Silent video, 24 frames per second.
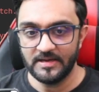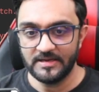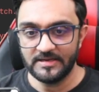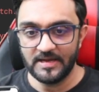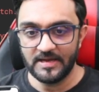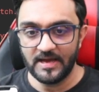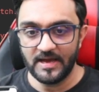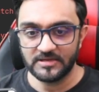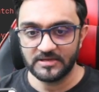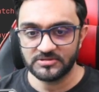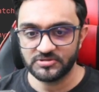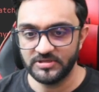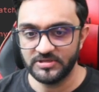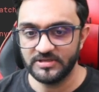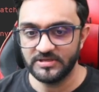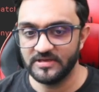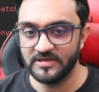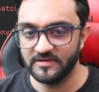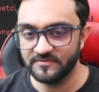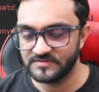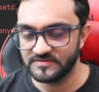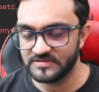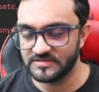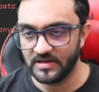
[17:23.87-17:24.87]
it actually
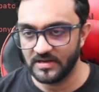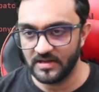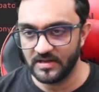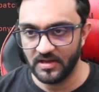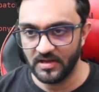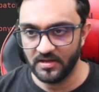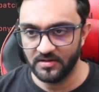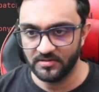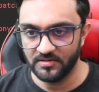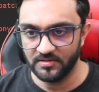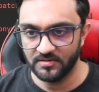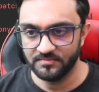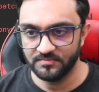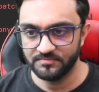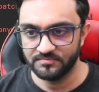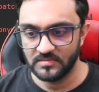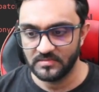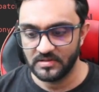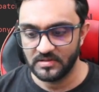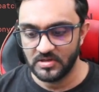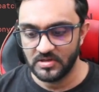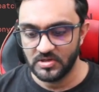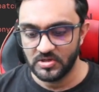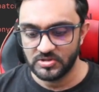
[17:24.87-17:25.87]
gives an error.
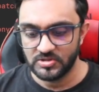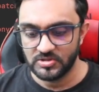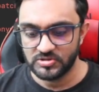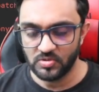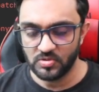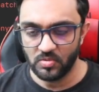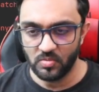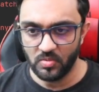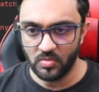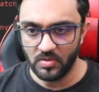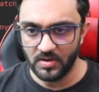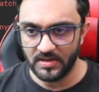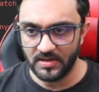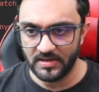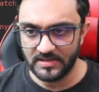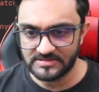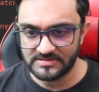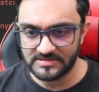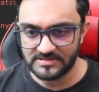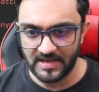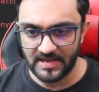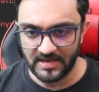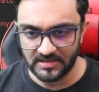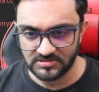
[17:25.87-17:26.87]
So what
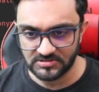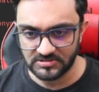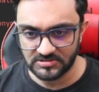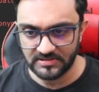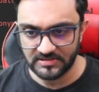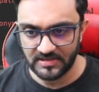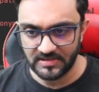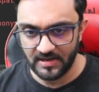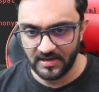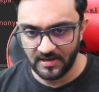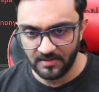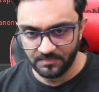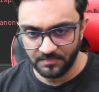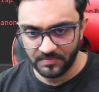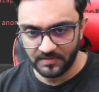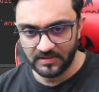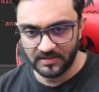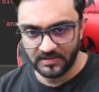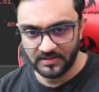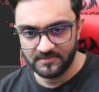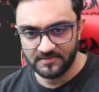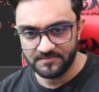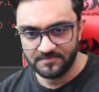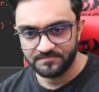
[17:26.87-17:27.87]
is actually
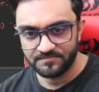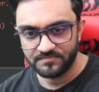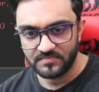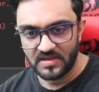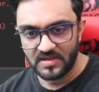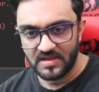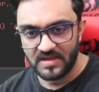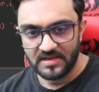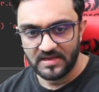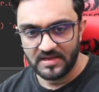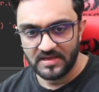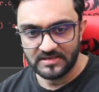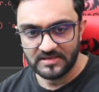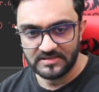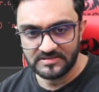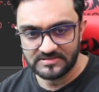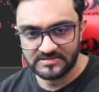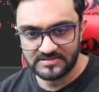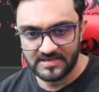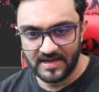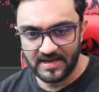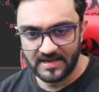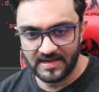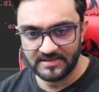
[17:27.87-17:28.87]
happening is
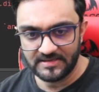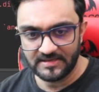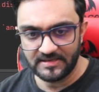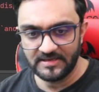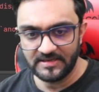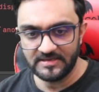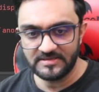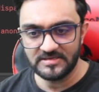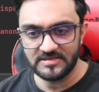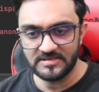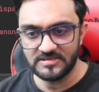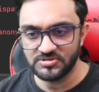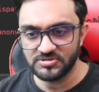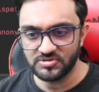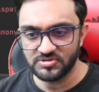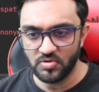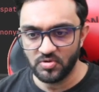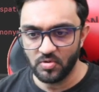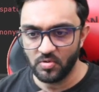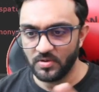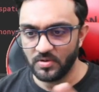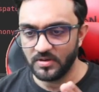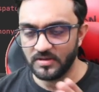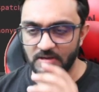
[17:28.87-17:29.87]
that it is
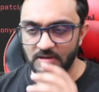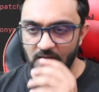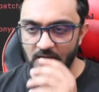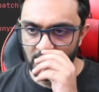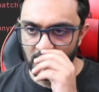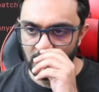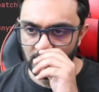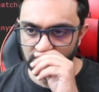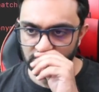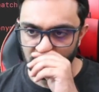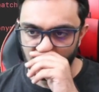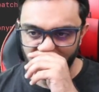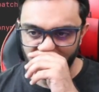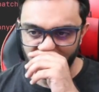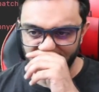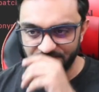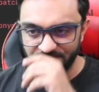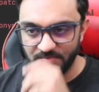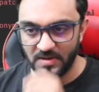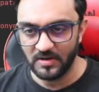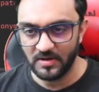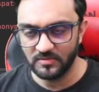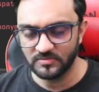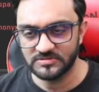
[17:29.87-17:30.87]
going out of
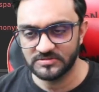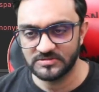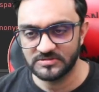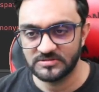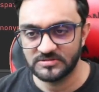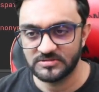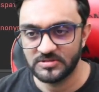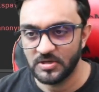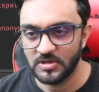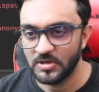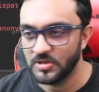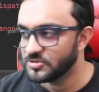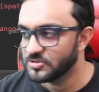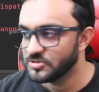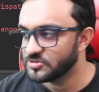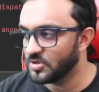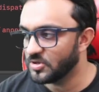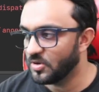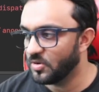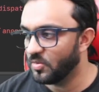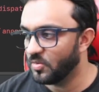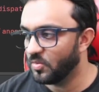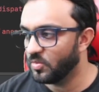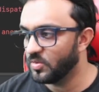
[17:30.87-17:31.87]
bounds.
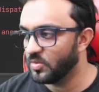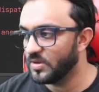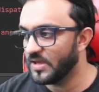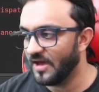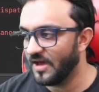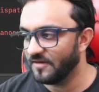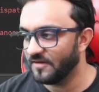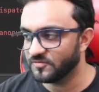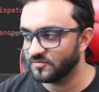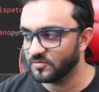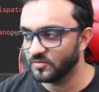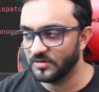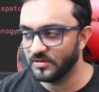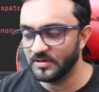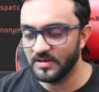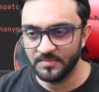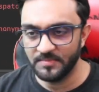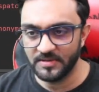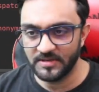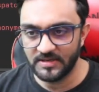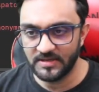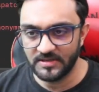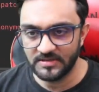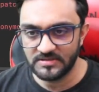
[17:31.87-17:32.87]
So we have to
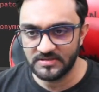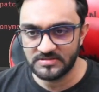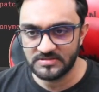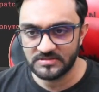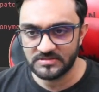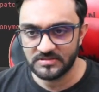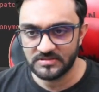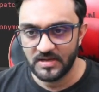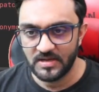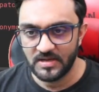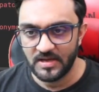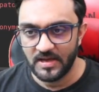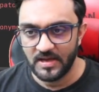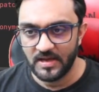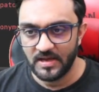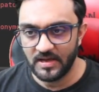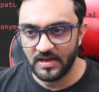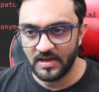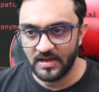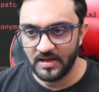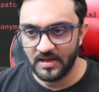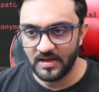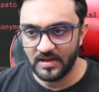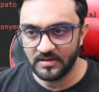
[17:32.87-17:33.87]
limit it.
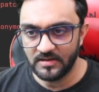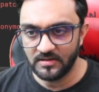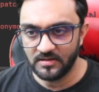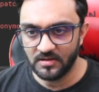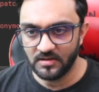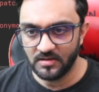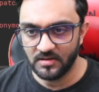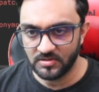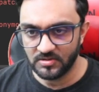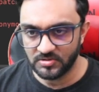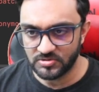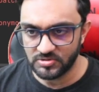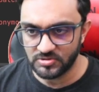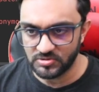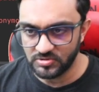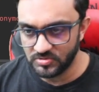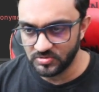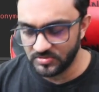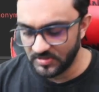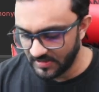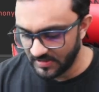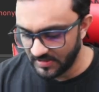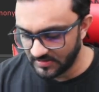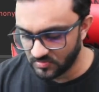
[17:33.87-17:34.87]
And uh, to do
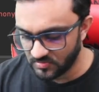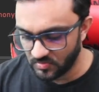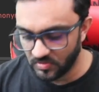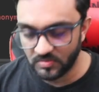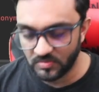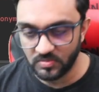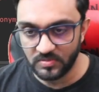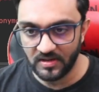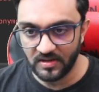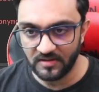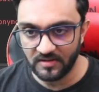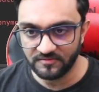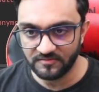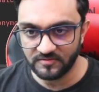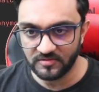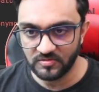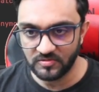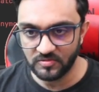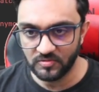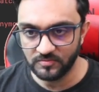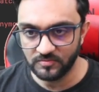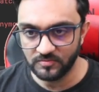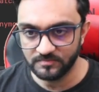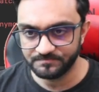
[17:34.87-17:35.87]
that, what we have to
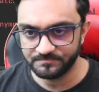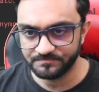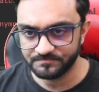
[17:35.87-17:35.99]
do